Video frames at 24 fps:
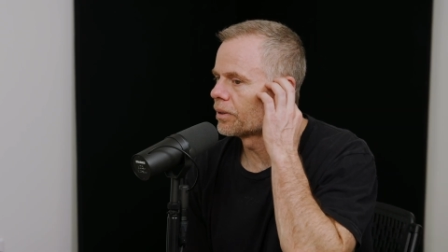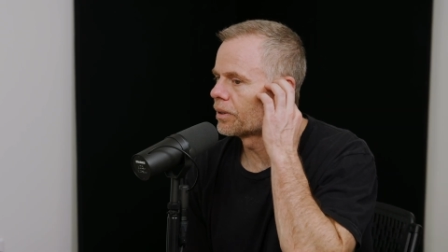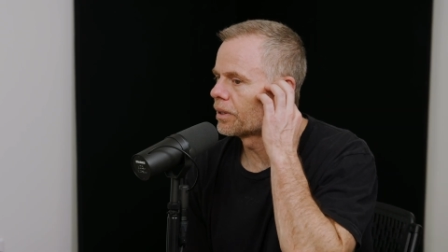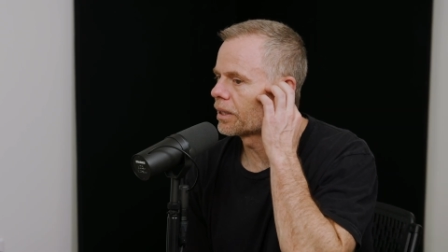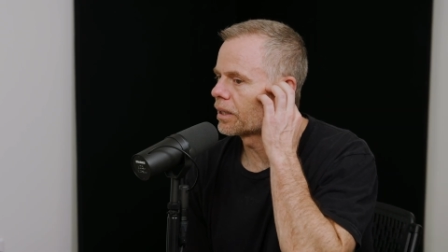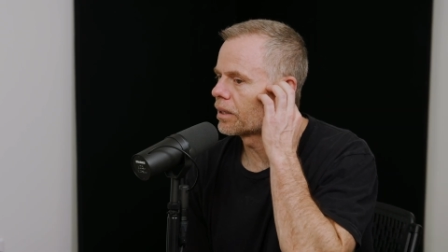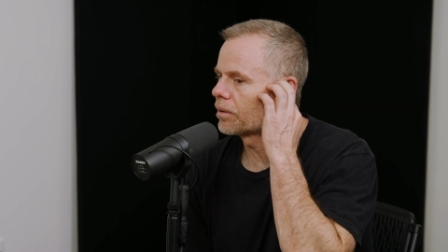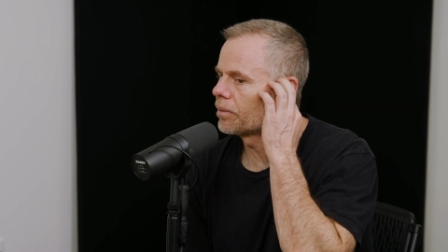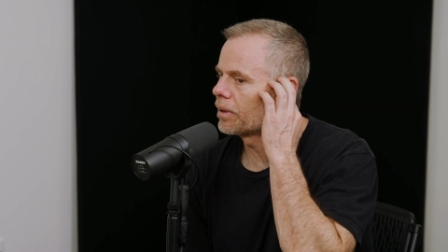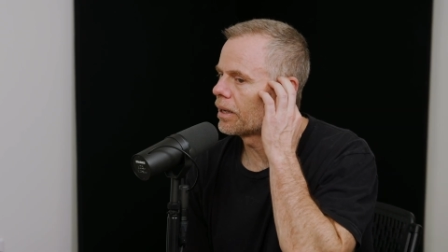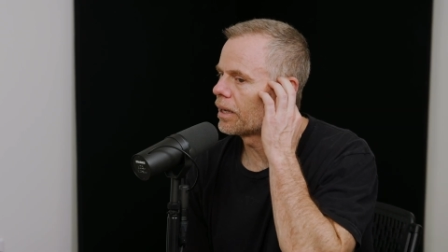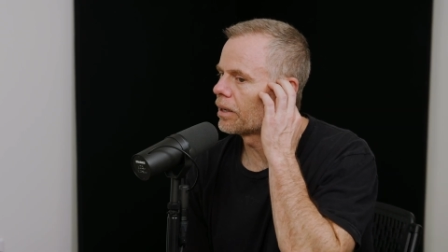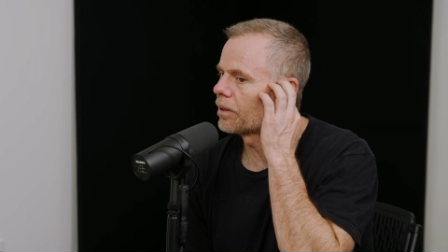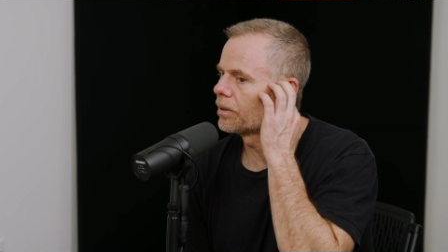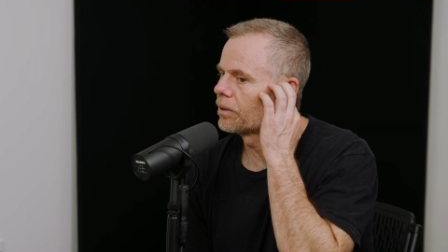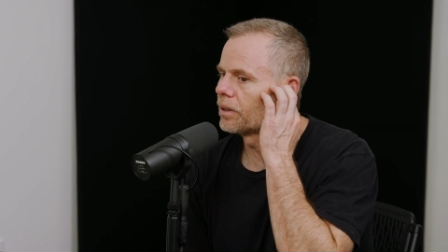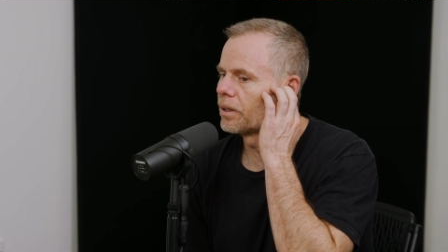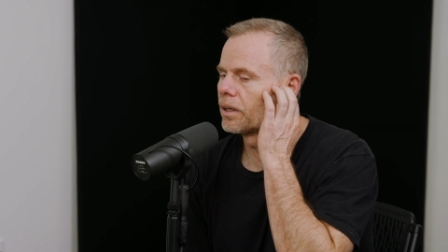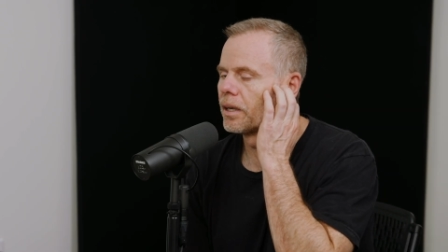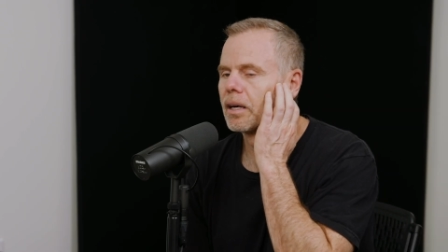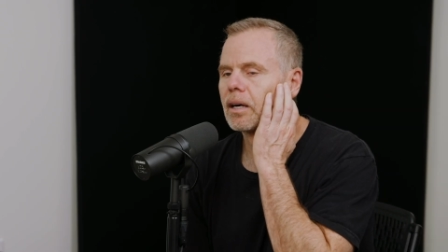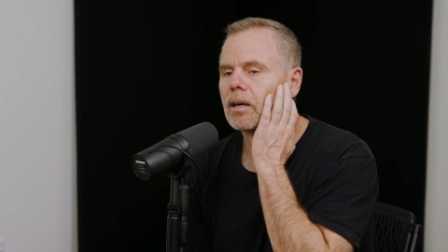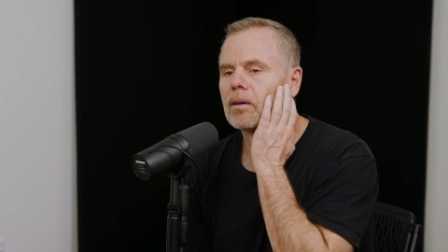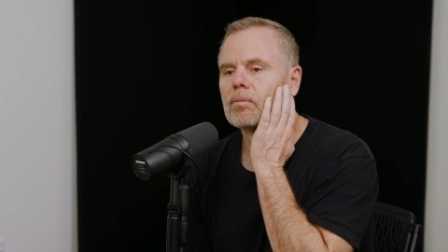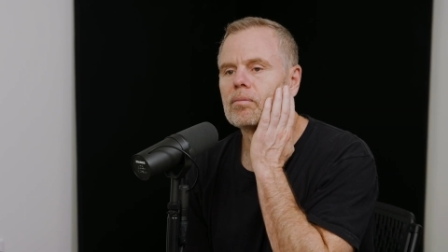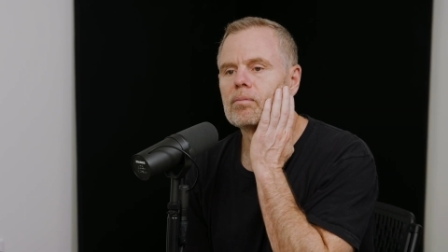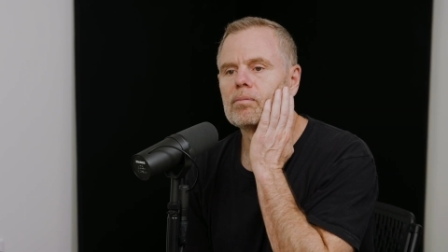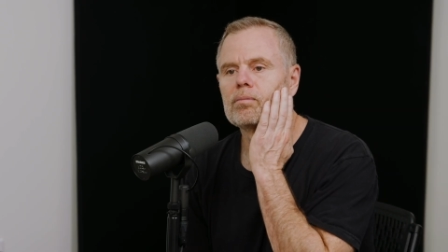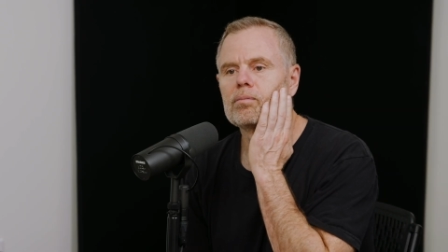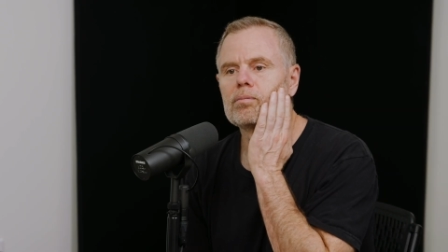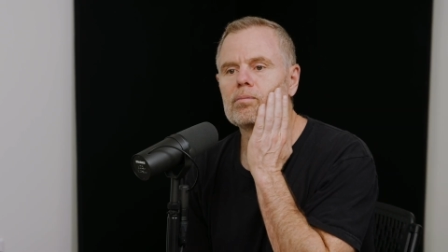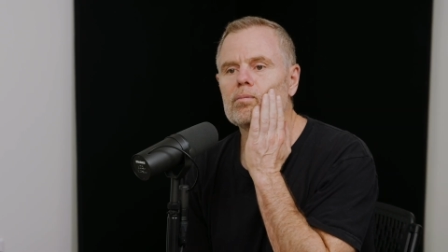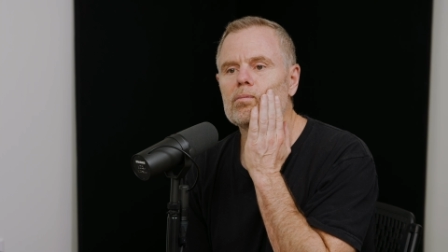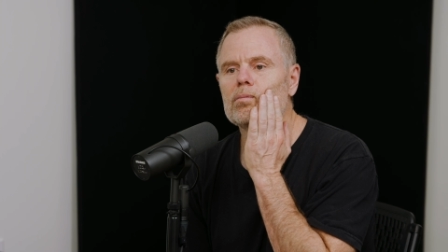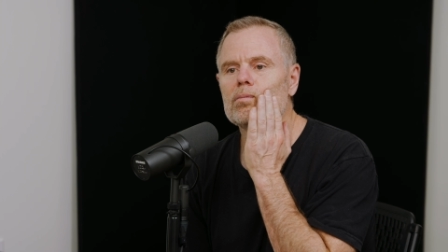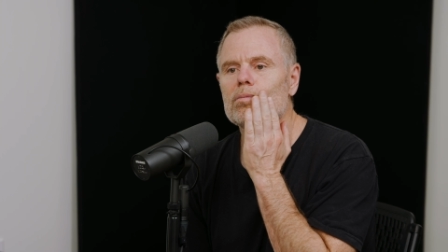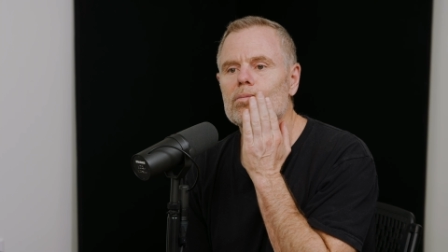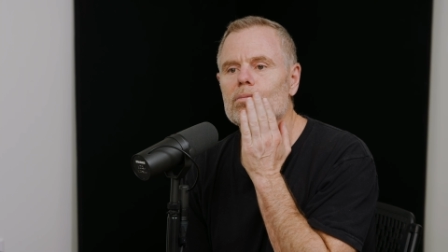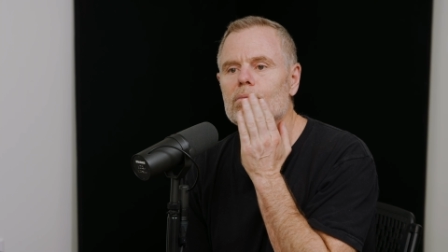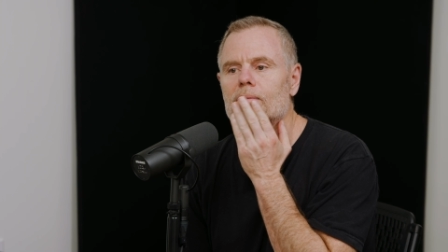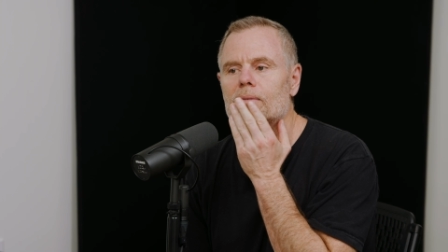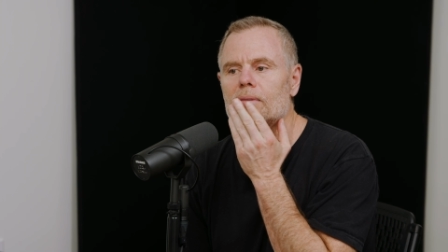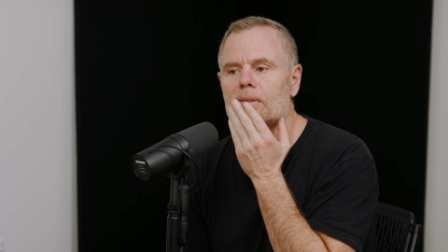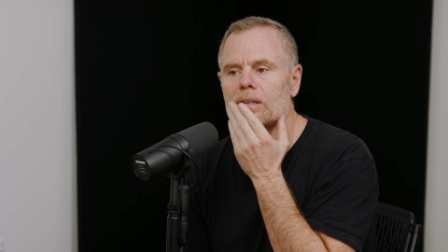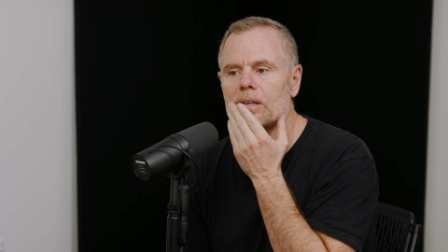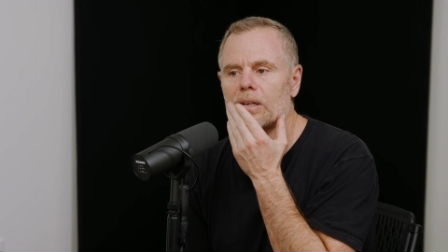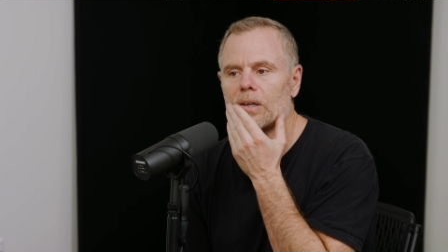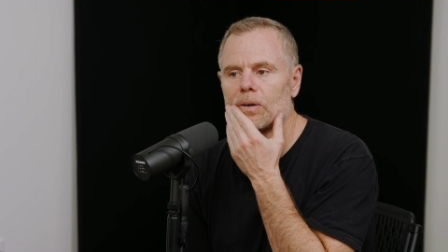And think about
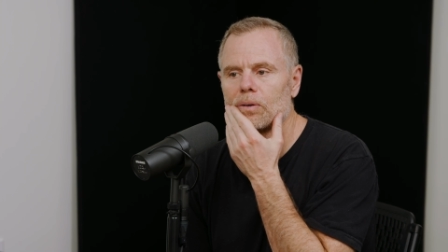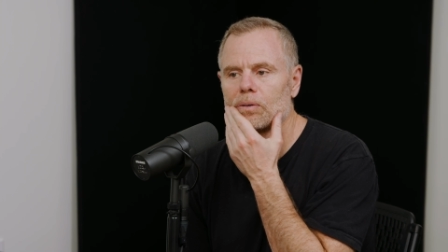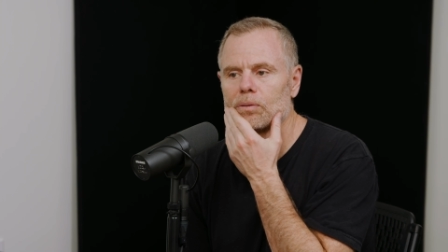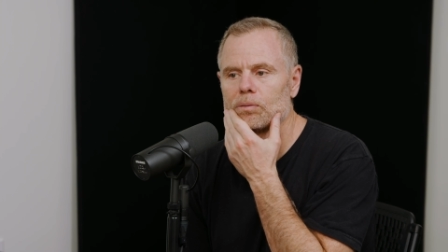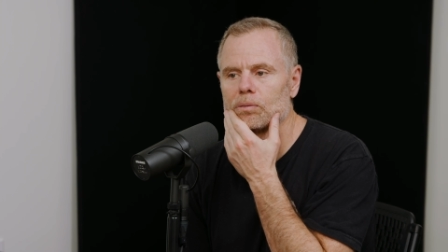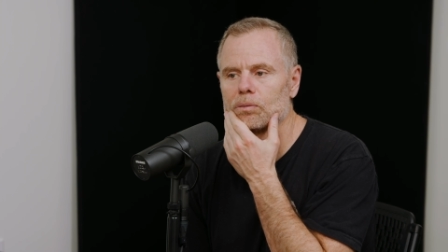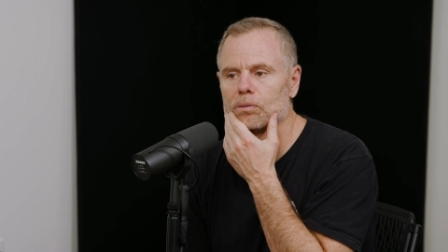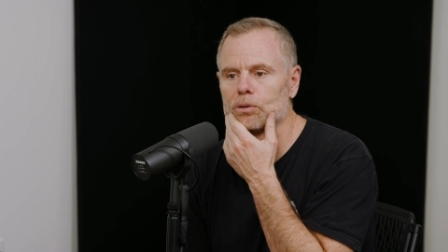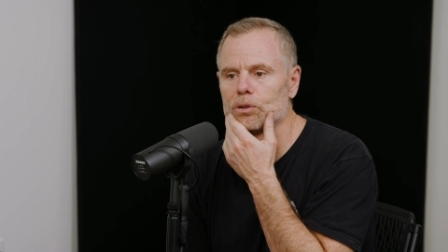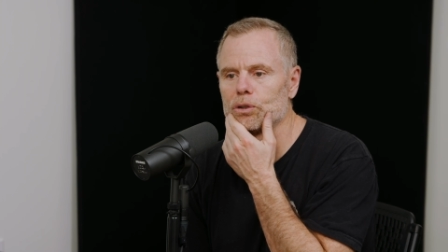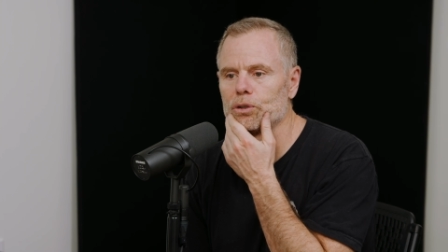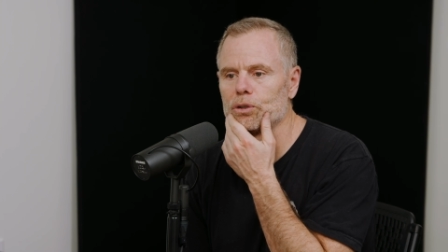you know,